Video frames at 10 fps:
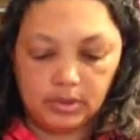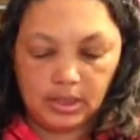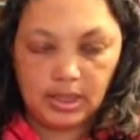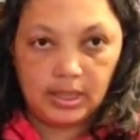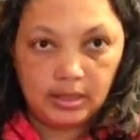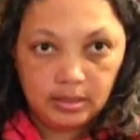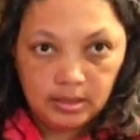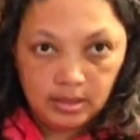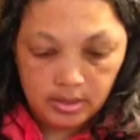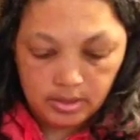Okay?
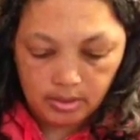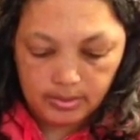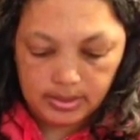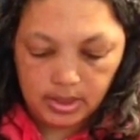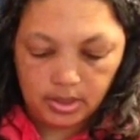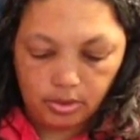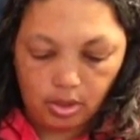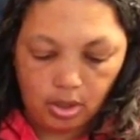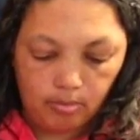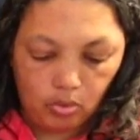So it's in your
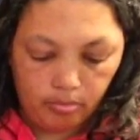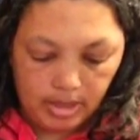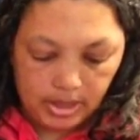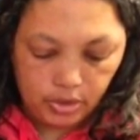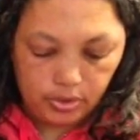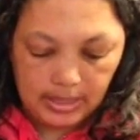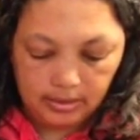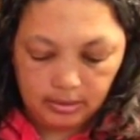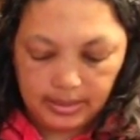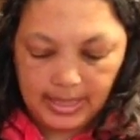armhole. Make sure that
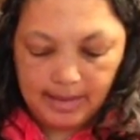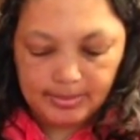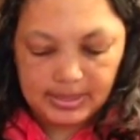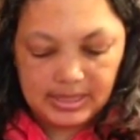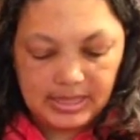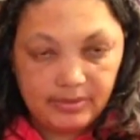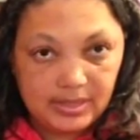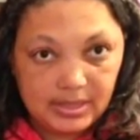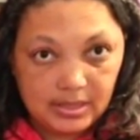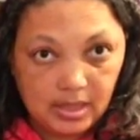little cap sleeve
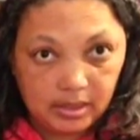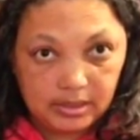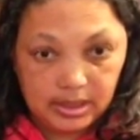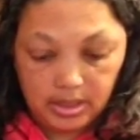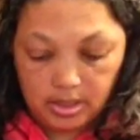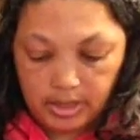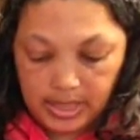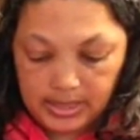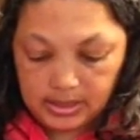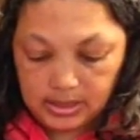is tucked in there
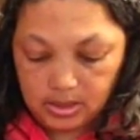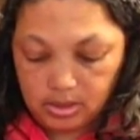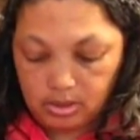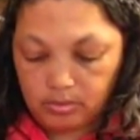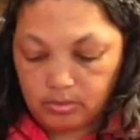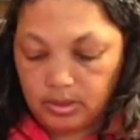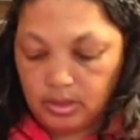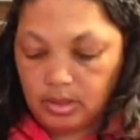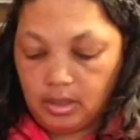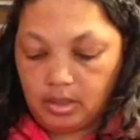nicely too.
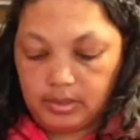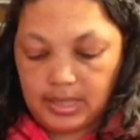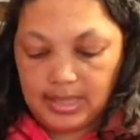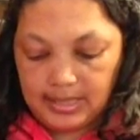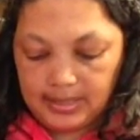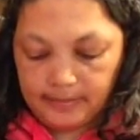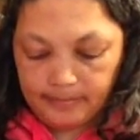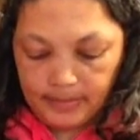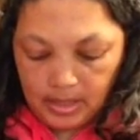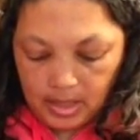Okay?
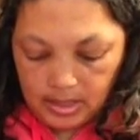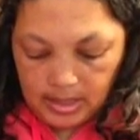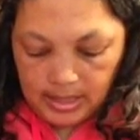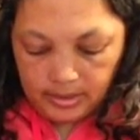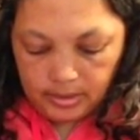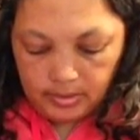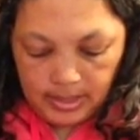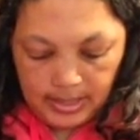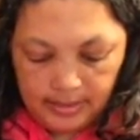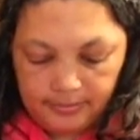And now you
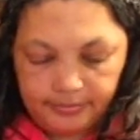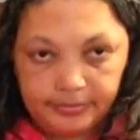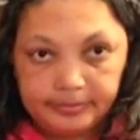have,